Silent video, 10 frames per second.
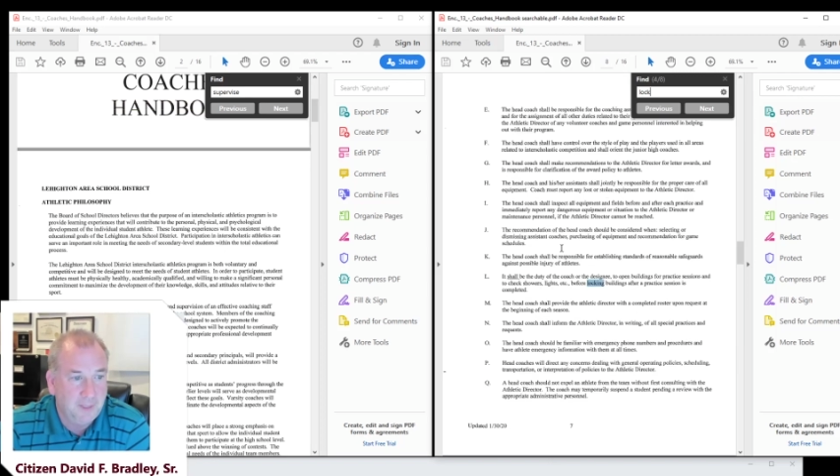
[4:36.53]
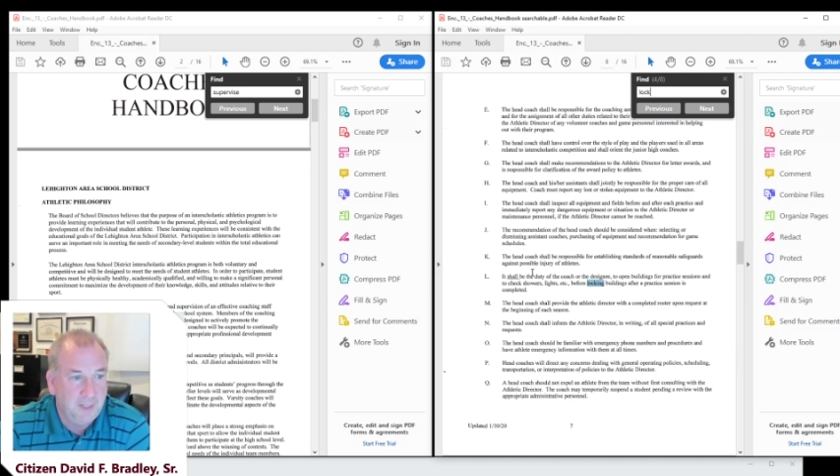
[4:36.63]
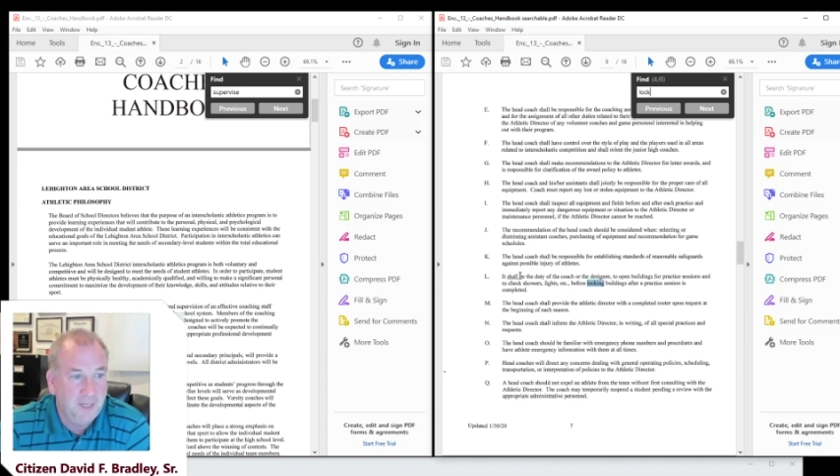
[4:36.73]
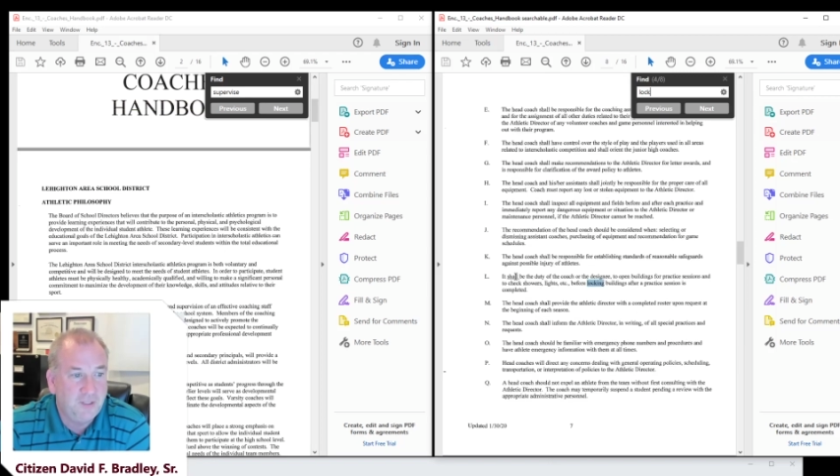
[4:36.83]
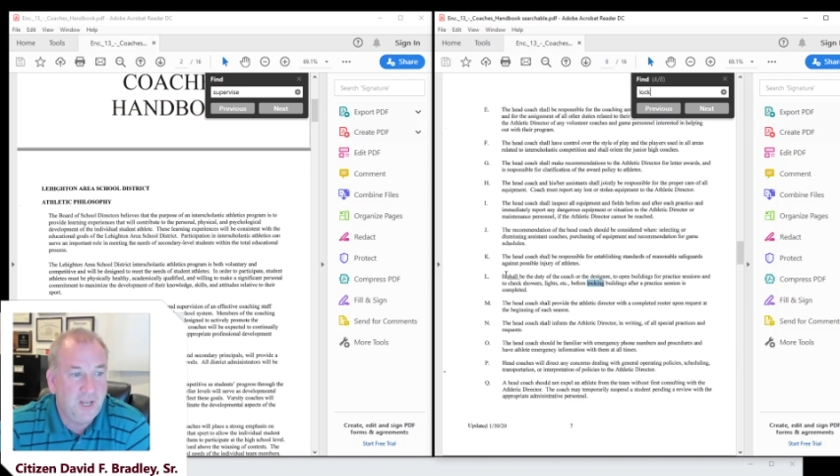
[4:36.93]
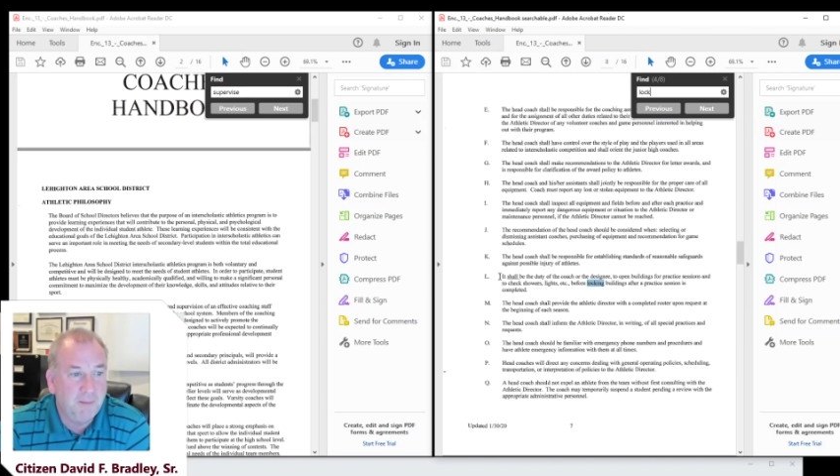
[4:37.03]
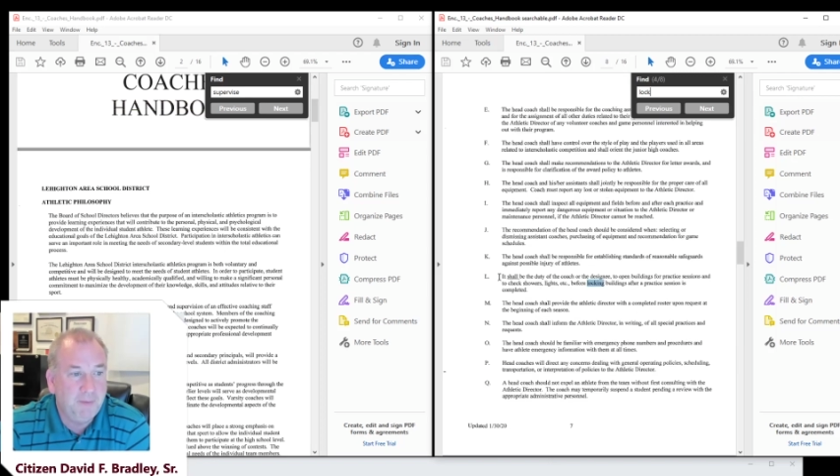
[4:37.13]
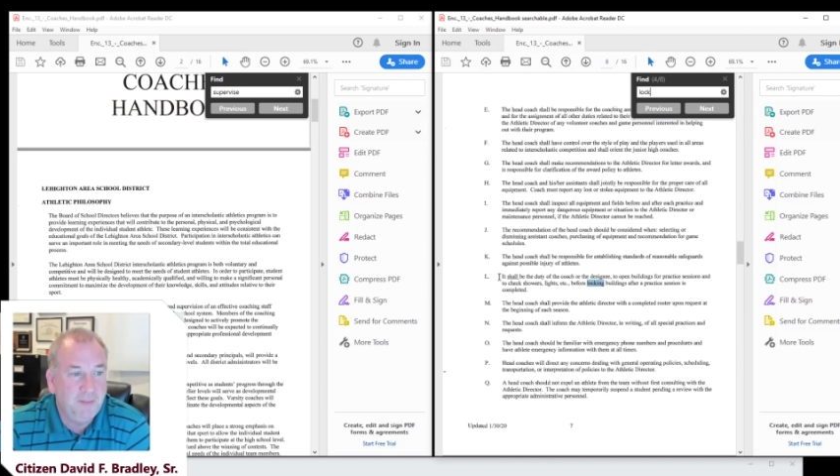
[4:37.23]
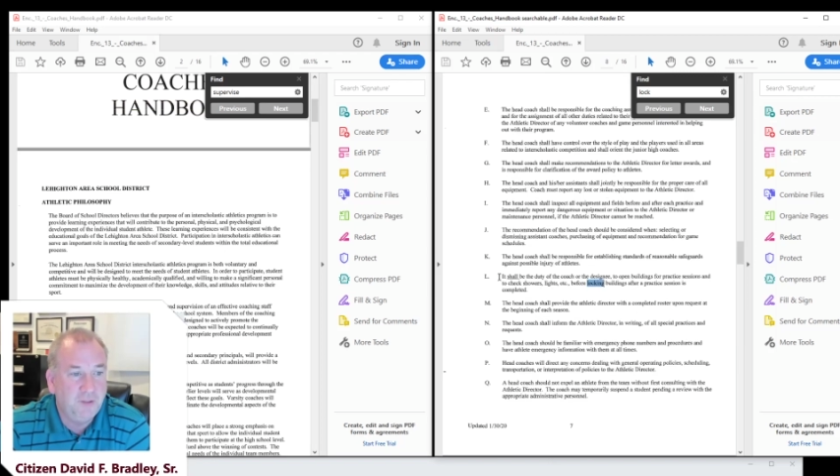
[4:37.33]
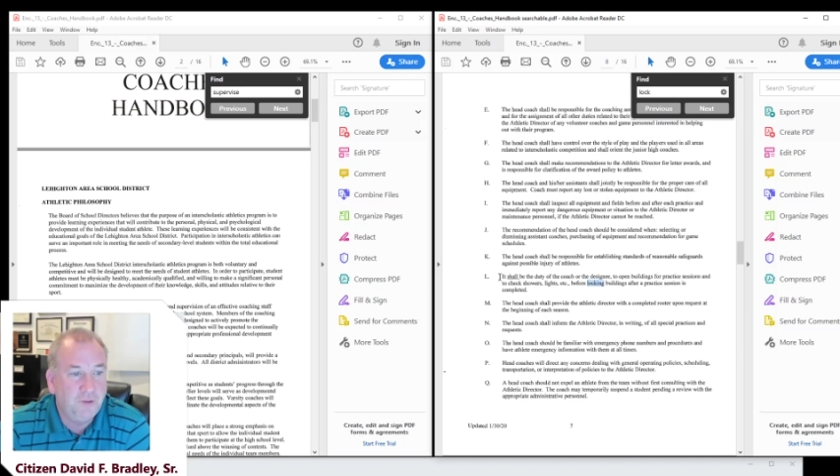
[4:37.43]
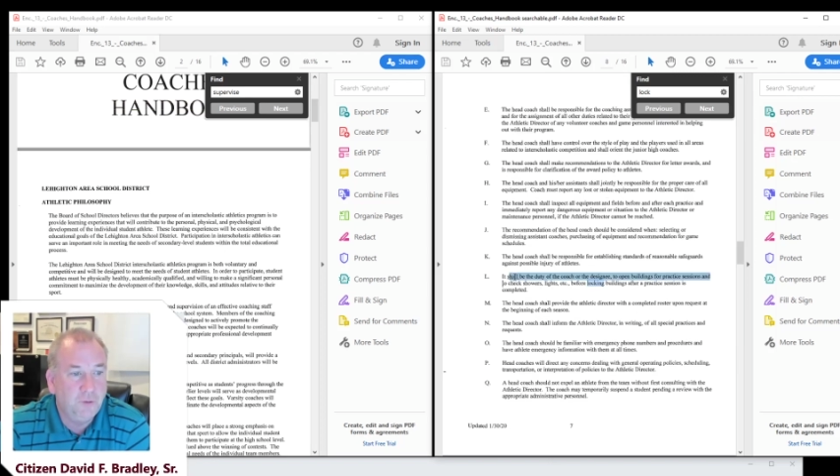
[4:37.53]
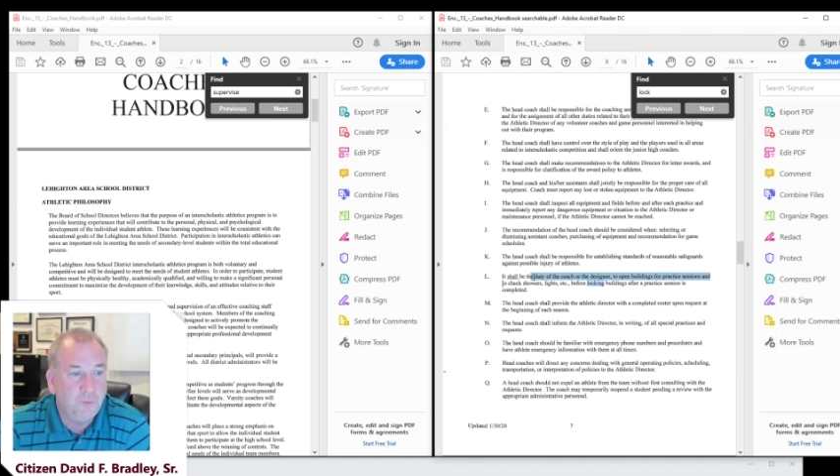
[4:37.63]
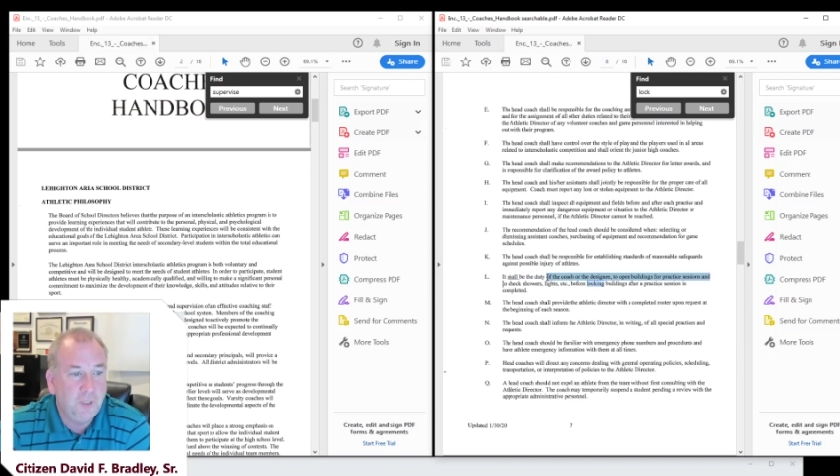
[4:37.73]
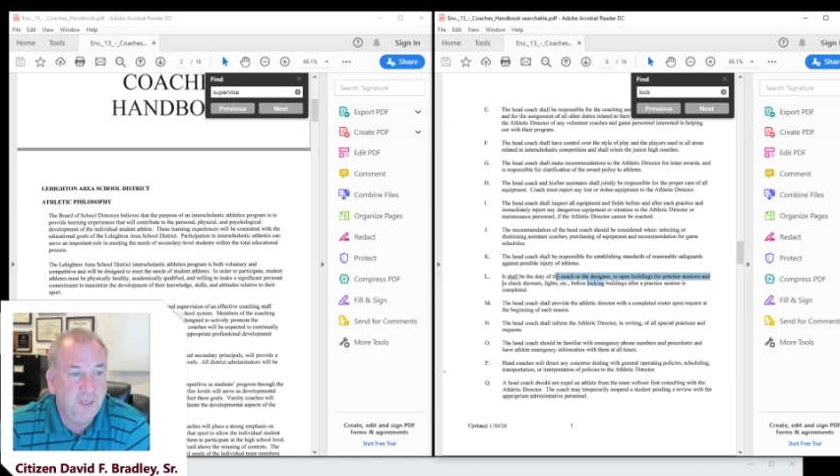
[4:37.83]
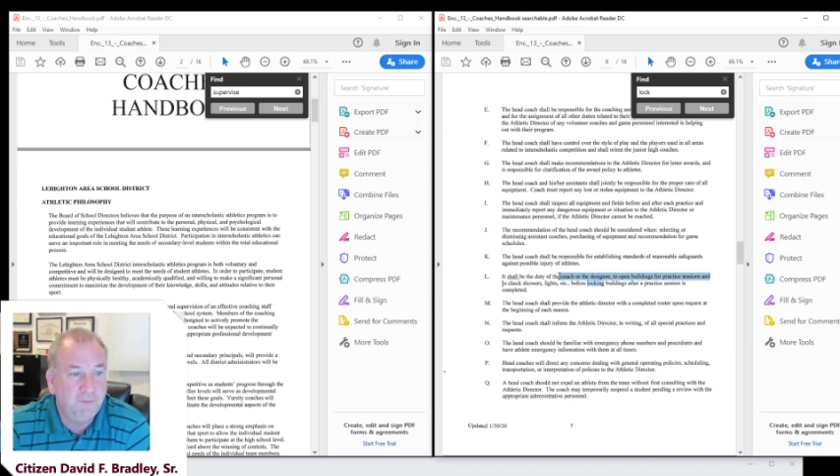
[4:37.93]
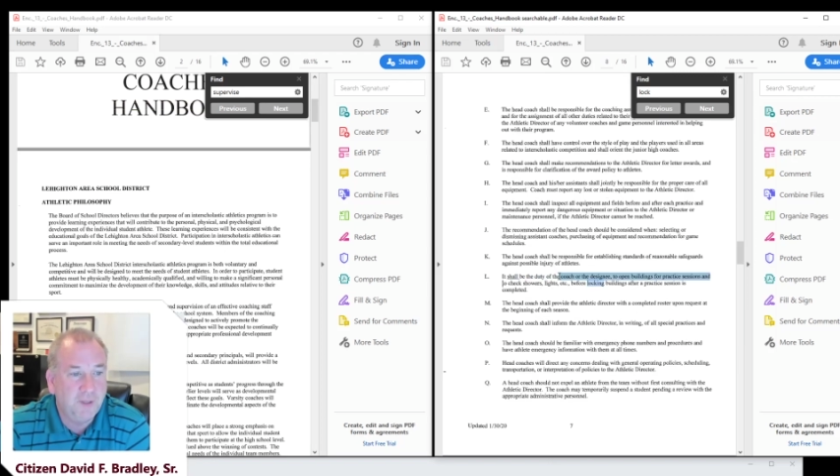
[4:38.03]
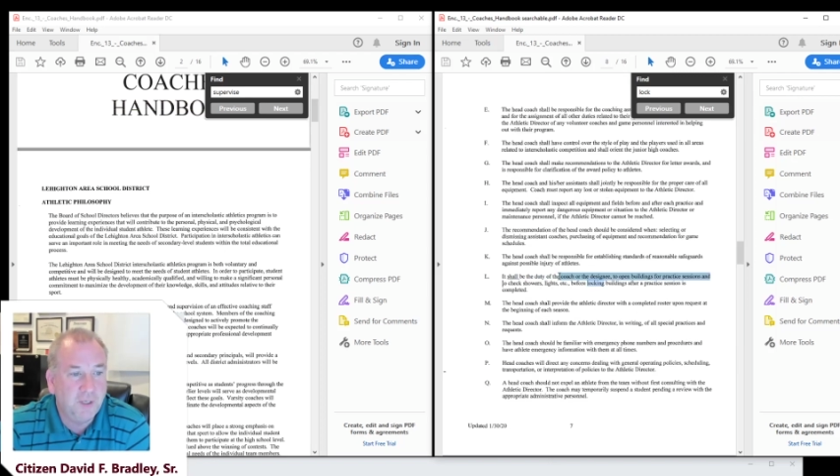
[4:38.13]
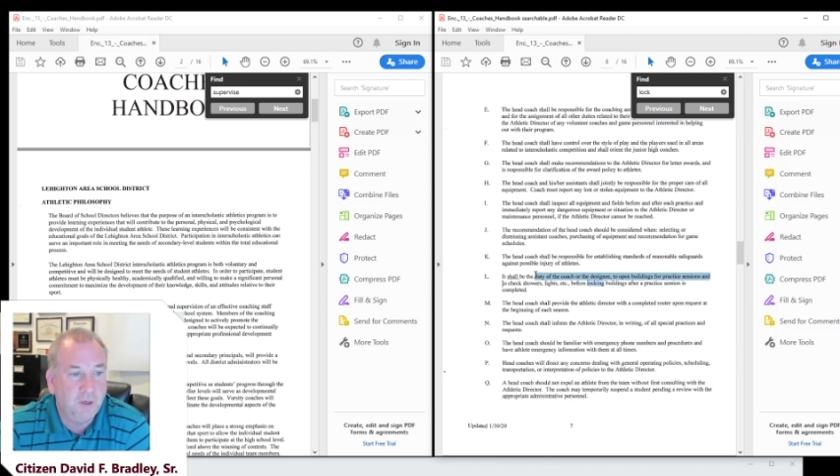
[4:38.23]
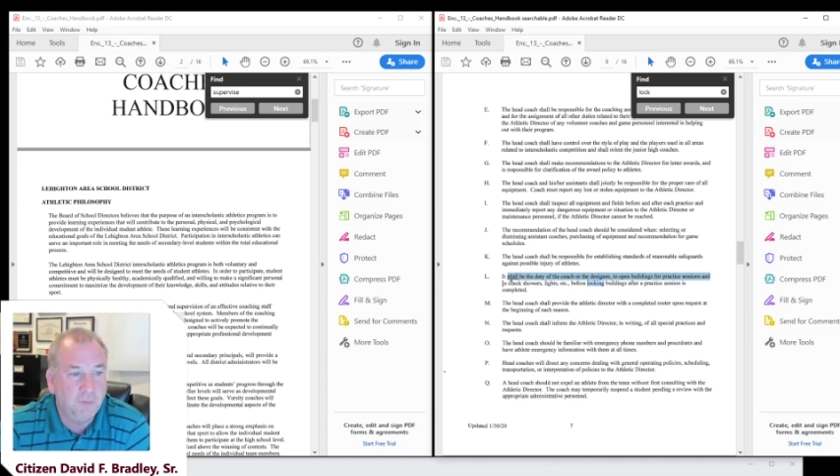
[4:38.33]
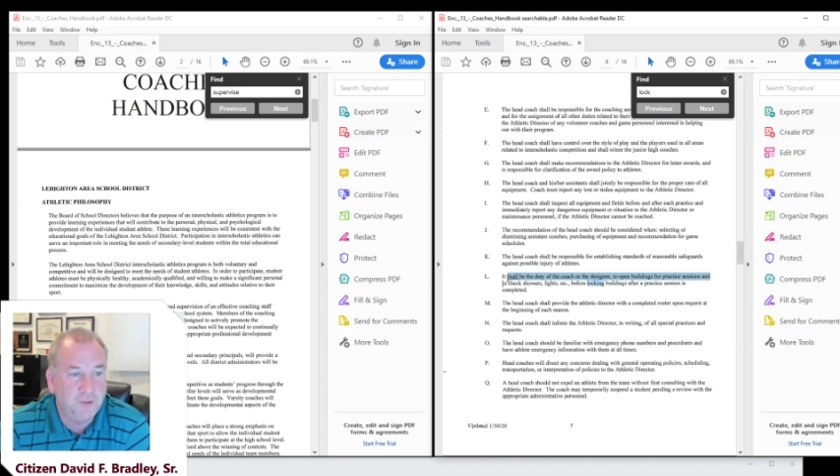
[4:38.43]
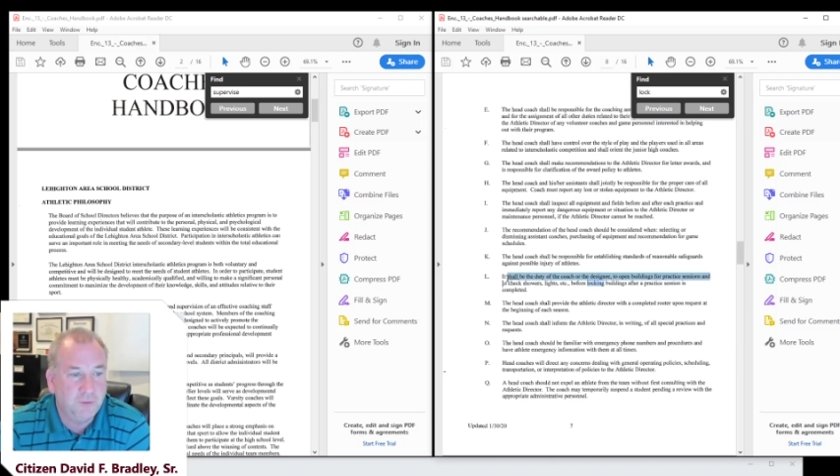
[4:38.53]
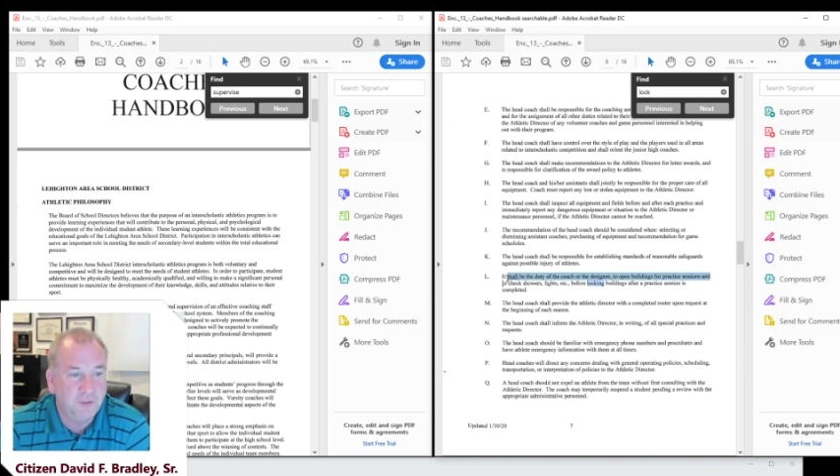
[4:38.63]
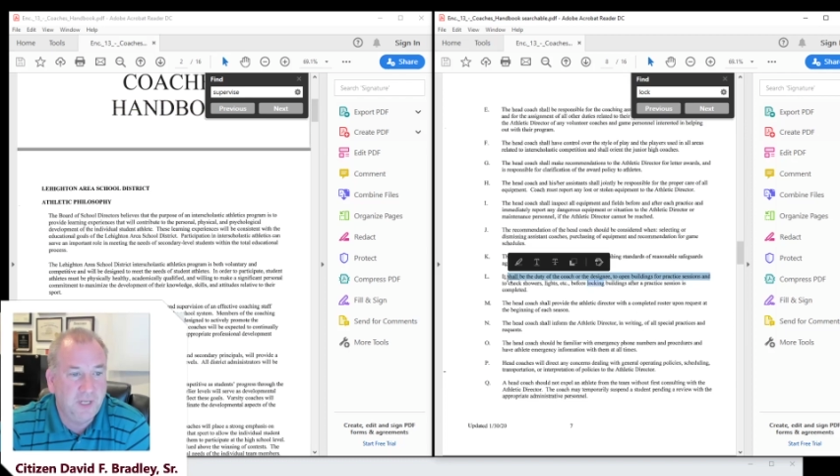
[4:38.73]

It shall be the duty of the coach or